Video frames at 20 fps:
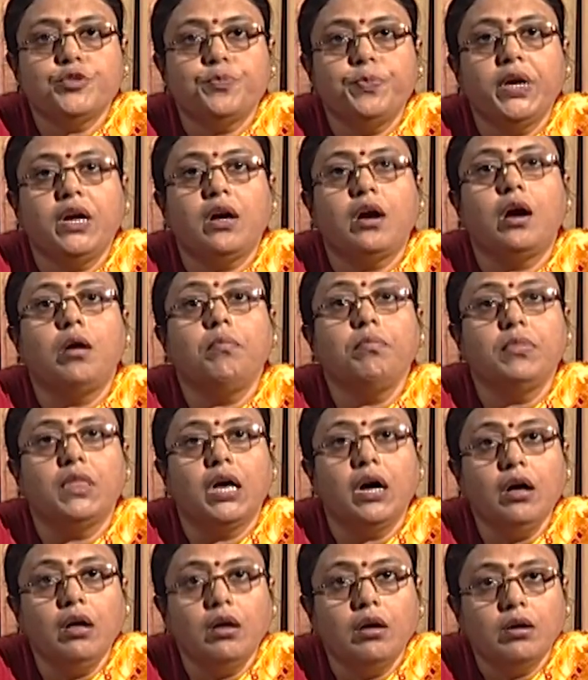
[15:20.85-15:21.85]
become
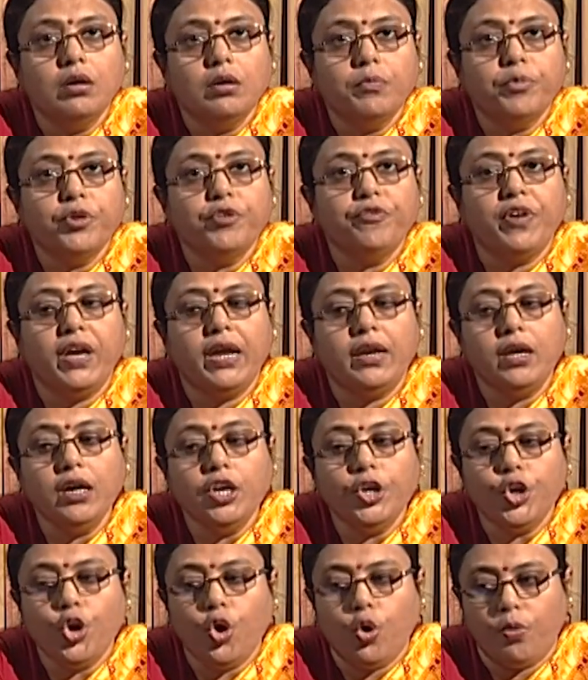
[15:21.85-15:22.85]
the
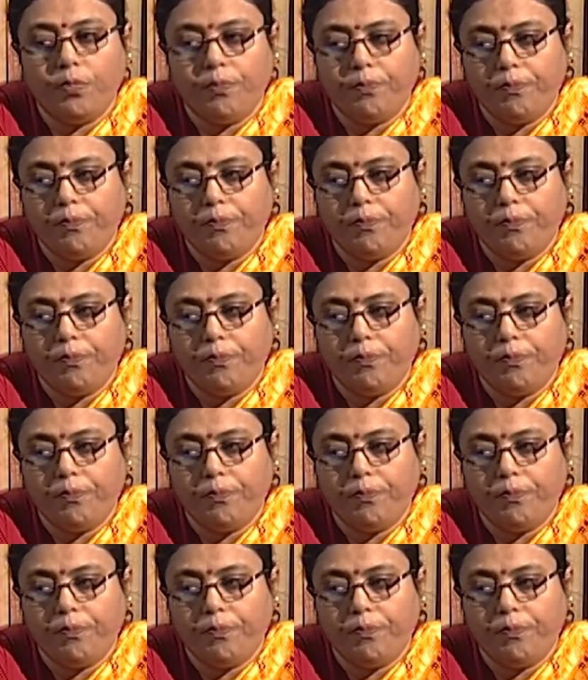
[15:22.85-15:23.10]
prevailing norm.